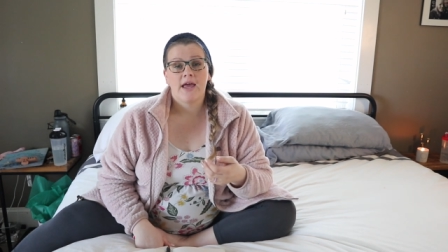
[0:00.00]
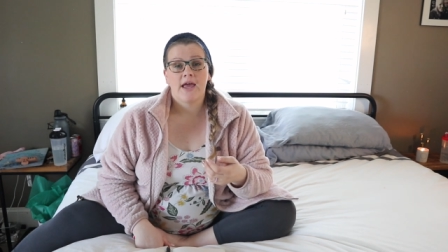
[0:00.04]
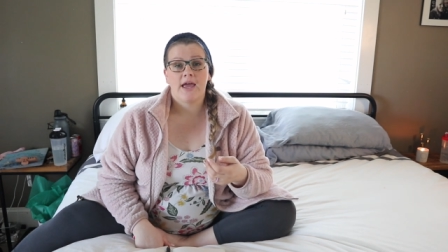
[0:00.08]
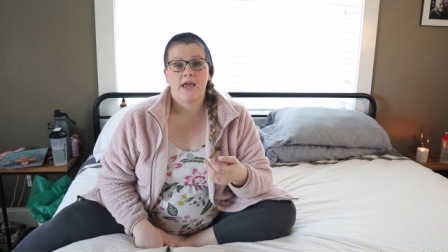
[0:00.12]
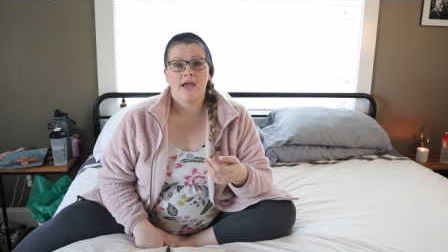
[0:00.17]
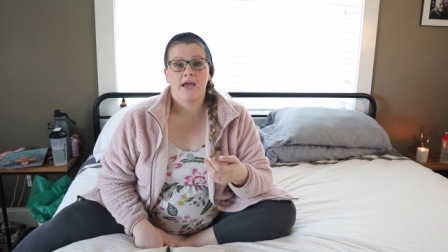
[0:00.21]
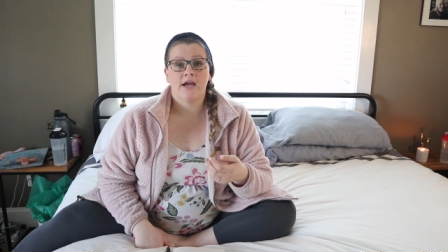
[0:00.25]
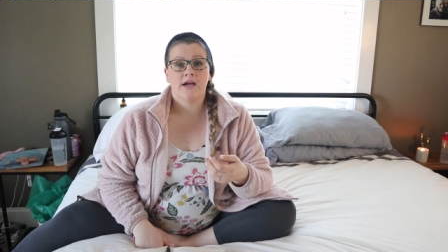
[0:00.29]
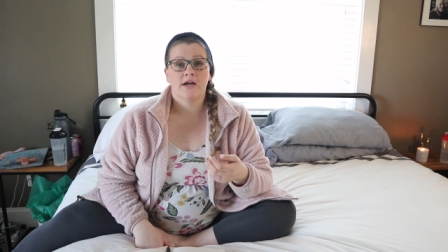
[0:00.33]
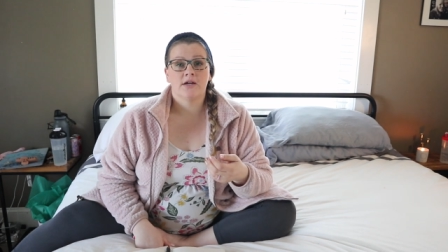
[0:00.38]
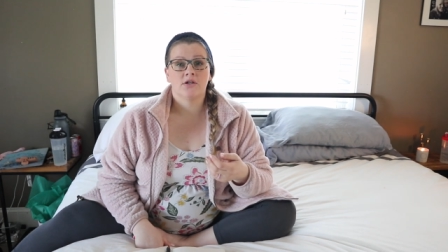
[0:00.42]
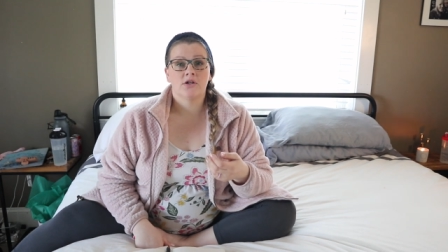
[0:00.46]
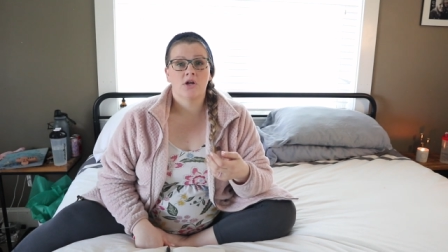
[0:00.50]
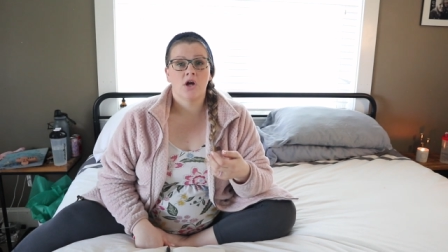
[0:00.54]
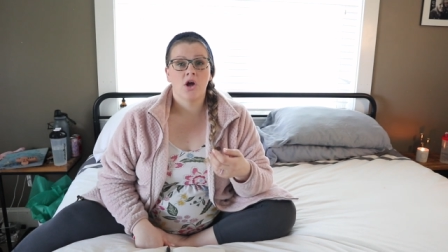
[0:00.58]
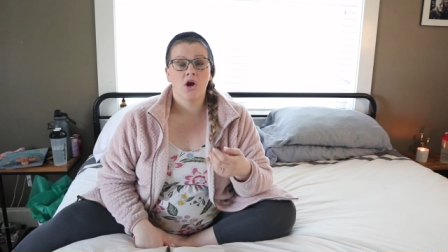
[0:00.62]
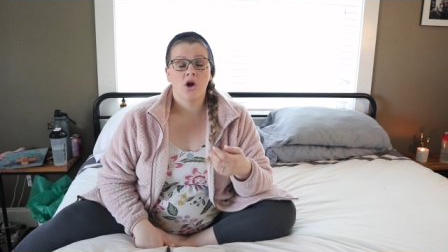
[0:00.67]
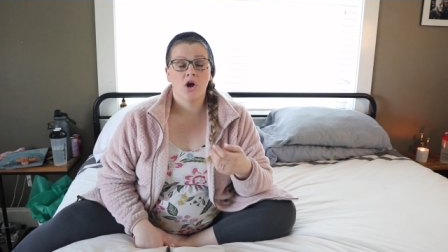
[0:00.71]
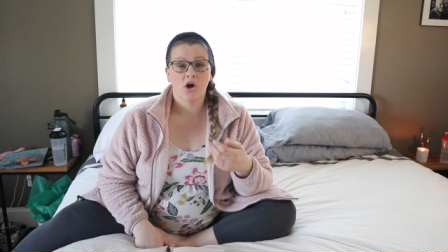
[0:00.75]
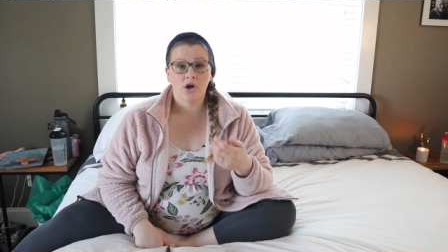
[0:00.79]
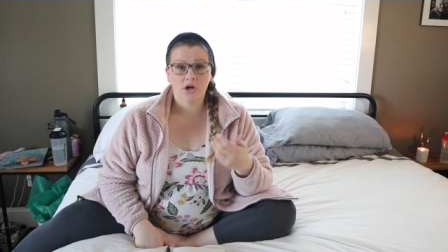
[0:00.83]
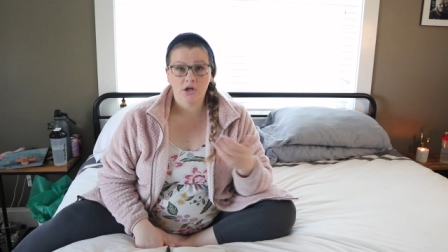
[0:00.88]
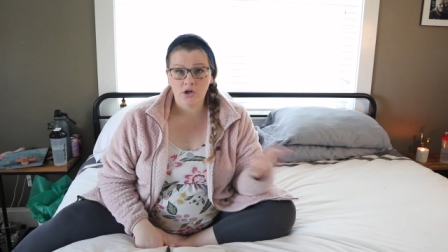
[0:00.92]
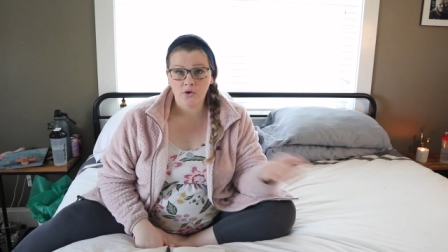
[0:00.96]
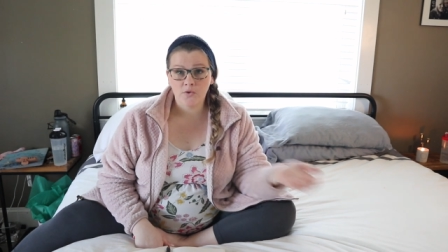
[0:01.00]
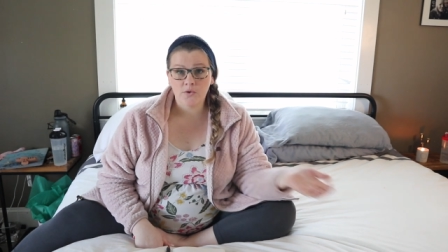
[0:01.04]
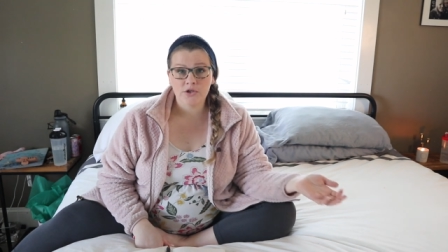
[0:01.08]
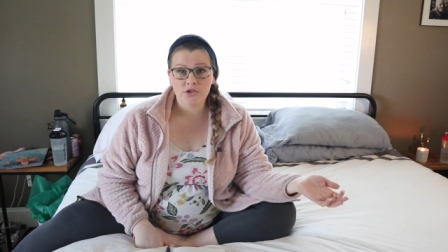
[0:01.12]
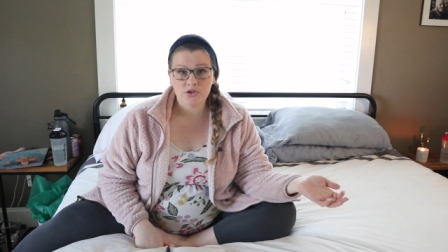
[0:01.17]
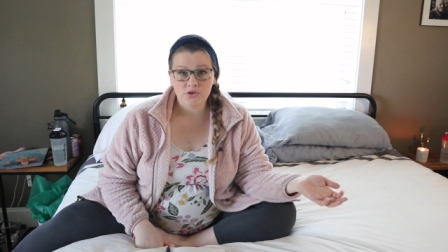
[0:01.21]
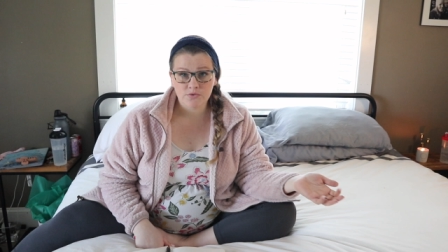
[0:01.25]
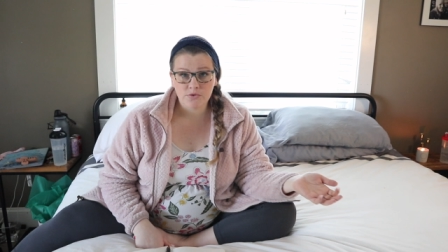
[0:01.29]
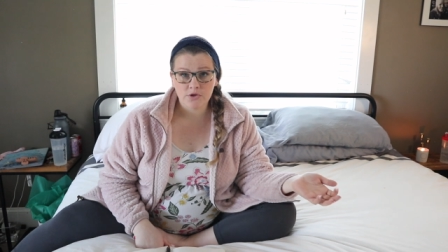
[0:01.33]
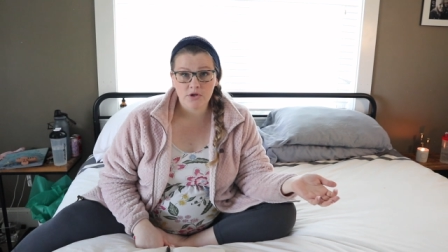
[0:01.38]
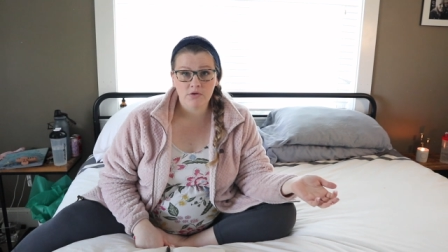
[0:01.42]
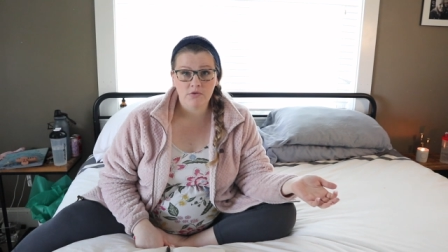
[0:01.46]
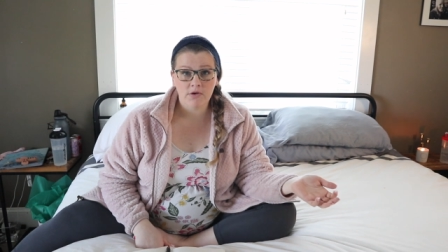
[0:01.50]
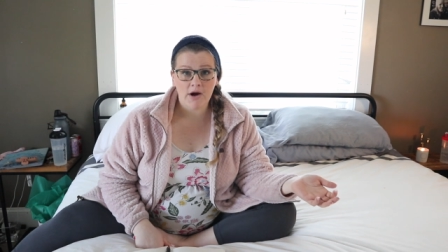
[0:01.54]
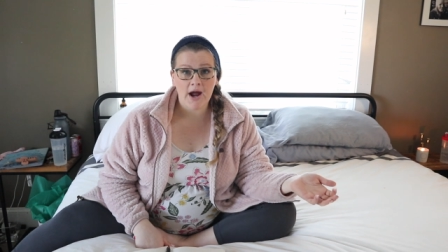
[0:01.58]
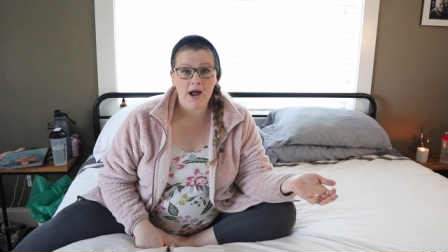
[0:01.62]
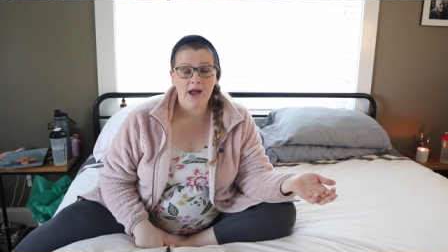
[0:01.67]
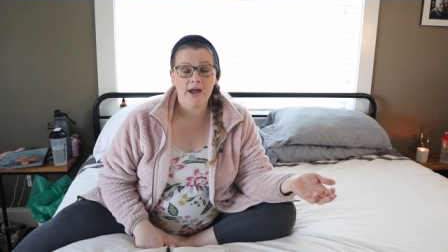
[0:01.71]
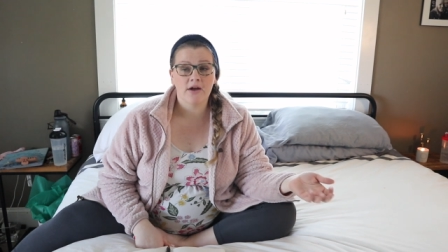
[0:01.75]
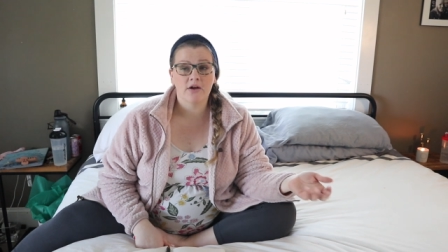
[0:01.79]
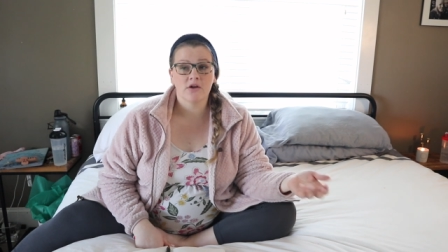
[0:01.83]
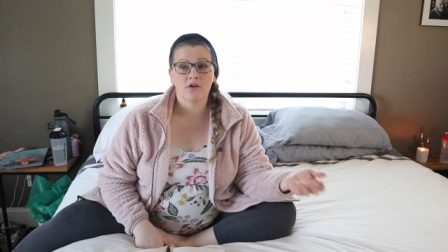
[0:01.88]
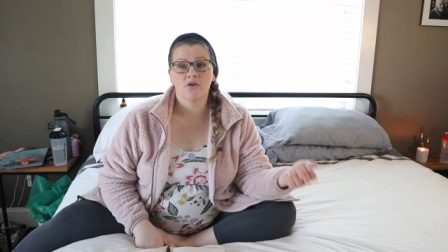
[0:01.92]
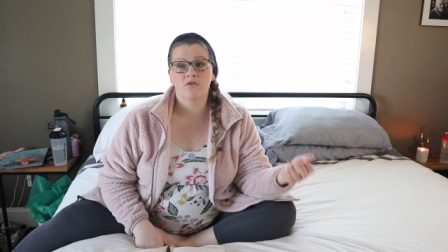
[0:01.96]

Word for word: and are going to regret,